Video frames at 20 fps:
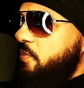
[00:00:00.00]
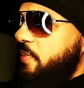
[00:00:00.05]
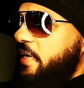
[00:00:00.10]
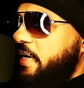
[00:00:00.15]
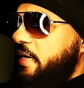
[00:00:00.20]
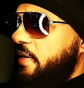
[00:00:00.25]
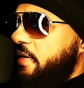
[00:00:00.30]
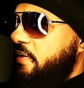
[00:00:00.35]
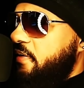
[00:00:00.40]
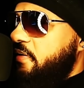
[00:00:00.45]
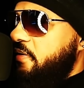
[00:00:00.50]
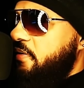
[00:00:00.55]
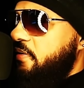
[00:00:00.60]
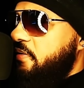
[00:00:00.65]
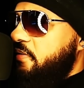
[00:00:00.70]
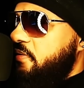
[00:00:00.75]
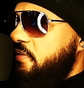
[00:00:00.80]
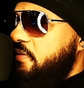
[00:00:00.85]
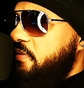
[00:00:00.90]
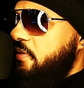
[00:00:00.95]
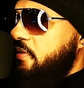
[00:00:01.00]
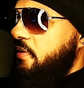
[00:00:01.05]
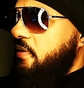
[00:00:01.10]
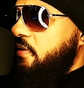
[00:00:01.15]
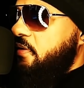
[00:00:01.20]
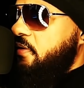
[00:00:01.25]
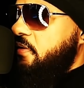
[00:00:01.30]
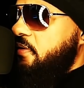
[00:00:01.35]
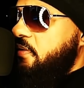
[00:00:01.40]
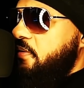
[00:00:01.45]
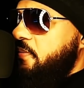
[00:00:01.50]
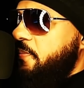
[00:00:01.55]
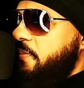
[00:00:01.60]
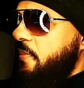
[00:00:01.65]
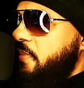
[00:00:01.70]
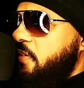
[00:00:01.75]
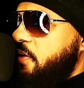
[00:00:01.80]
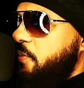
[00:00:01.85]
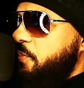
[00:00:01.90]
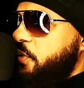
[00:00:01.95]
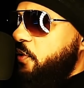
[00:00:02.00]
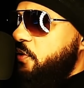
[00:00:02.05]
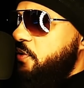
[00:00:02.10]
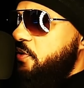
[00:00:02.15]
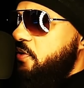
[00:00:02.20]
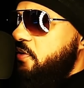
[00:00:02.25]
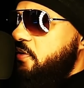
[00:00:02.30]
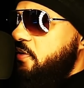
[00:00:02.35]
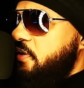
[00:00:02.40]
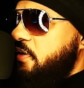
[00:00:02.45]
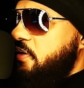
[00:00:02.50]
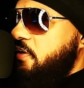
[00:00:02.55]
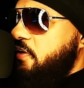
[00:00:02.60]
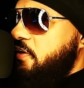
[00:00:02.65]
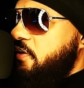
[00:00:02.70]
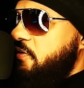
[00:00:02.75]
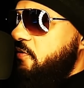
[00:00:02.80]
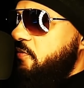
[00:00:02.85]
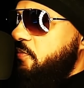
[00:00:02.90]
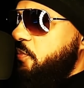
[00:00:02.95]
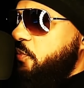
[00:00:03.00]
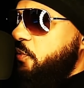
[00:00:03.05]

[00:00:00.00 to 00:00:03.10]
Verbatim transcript: minded, a person of